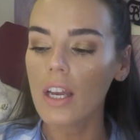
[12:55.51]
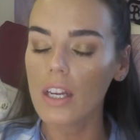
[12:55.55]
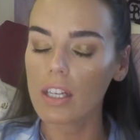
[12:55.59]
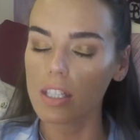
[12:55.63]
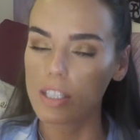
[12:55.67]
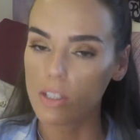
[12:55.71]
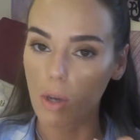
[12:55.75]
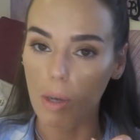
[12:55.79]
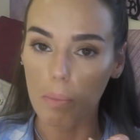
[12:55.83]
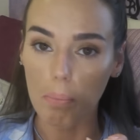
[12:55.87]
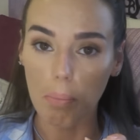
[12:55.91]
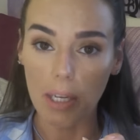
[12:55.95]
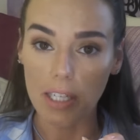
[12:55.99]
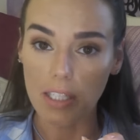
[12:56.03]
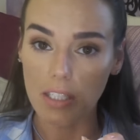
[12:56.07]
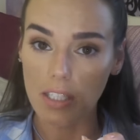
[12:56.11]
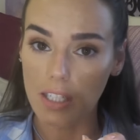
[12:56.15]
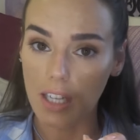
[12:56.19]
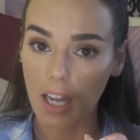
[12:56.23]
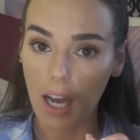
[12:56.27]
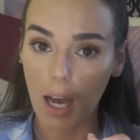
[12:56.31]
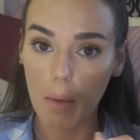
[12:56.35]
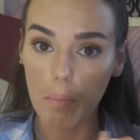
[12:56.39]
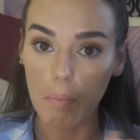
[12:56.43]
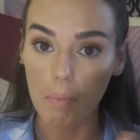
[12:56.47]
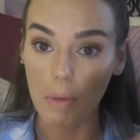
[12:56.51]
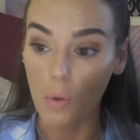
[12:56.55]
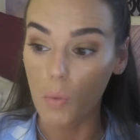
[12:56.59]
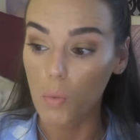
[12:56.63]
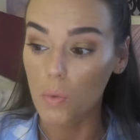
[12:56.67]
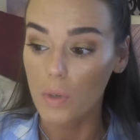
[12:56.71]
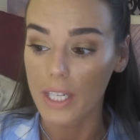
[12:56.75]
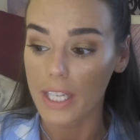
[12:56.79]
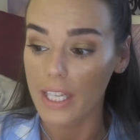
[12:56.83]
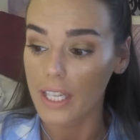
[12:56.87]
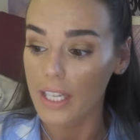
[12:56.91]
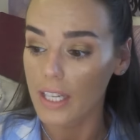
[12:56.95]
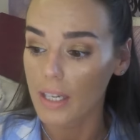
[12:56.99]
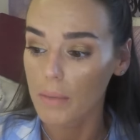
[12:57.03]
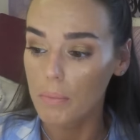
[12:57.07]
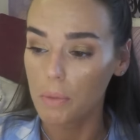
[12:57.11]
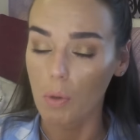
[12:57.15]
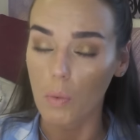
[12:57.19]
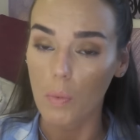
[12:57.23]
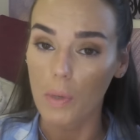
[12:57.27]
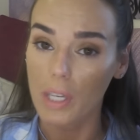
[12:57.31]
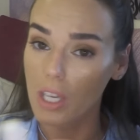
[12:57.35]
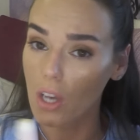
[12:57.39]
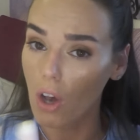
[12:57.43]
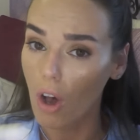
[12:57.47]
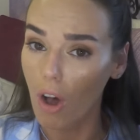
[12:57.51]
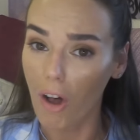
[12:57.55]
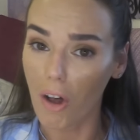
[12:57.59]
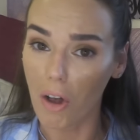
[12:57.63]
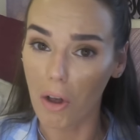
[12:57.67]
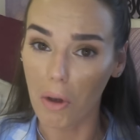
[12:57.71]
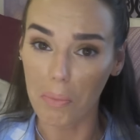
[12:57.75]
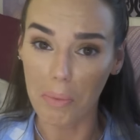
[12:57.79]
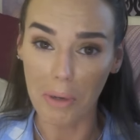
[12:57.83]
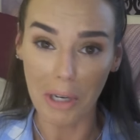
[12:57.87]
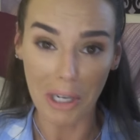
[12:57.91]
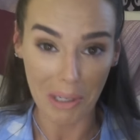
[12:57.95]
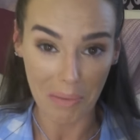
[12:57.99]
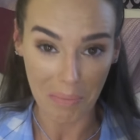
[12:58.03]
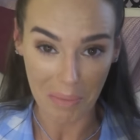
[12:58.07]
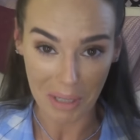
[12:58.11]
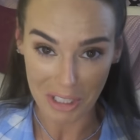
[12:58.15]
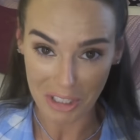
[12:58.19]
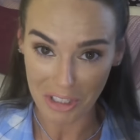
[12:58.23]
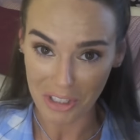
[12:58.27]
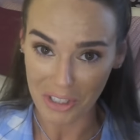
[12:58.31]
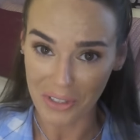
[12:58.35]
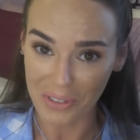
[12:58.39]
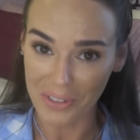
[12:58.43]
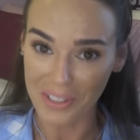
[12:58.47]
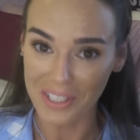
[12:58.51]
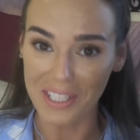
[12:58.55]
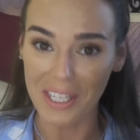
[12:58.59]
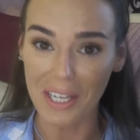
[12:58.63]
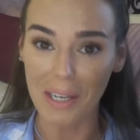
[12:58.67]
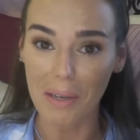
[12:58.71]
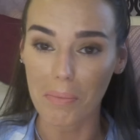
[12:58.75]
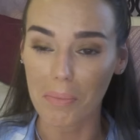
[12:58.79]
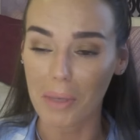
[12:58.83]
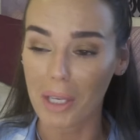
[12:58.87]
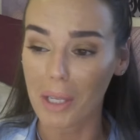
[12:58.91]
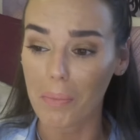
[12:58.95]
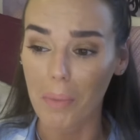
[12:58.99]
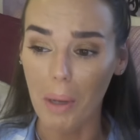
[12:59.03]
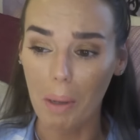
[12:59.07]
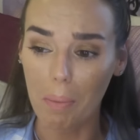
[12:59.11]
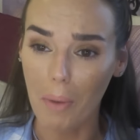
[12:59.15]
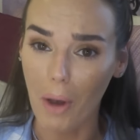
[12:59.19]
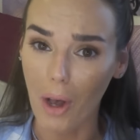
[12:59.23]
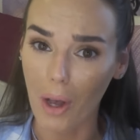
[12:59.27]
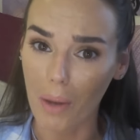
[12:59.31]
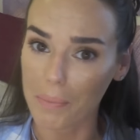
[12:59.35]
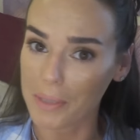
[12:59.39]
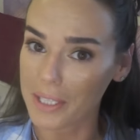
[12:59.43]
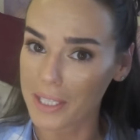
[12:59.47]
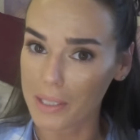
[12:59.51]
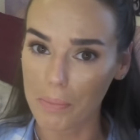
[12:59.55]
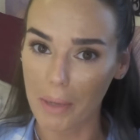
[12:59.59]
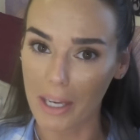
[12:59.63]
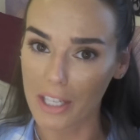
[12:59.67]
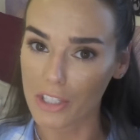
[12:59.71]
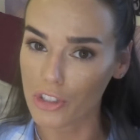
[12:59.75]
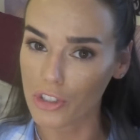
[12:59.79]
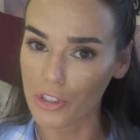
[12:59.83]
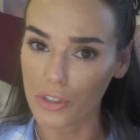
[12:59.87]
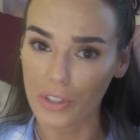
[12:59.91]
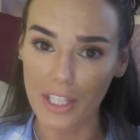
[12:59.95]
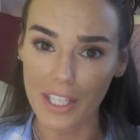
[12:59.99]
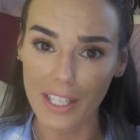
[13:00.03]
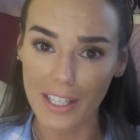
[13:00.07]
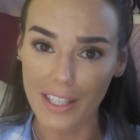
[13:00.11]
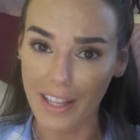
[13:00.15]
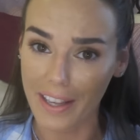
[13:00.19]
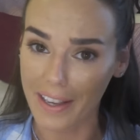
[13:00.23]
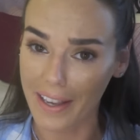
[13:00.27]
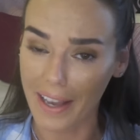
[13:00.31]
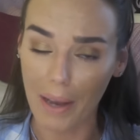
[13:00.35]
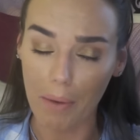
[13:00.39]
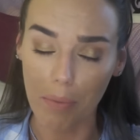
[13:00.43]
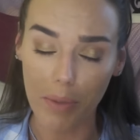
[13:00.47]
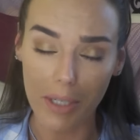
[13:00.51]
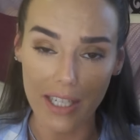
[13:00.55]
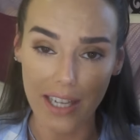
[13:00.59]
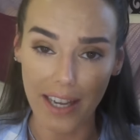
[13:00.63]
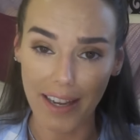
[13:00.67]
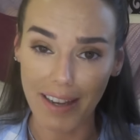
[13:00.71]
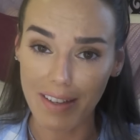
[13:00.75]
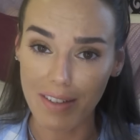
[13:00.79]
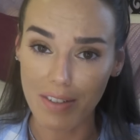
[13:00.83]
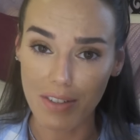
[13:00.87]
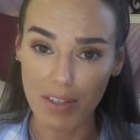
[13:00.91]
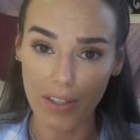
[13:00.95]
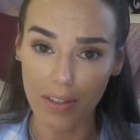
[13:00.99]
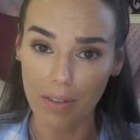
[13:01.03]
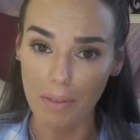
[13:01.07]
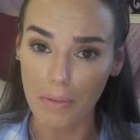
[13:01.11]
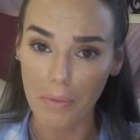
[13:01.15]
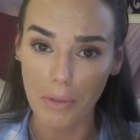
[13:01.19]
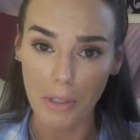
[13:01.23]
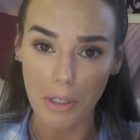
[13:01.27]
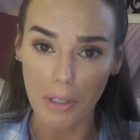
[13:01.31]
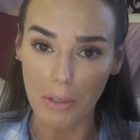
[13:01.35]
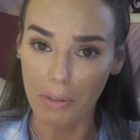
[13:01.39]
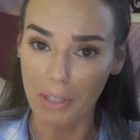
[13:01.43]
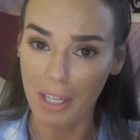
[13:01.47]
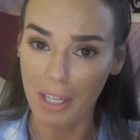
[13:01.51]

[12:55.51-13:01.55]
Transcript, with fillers: So I picked it up, but we, I mean, we all pretty much used it. Me and my mom especially, like I would take it to, you know,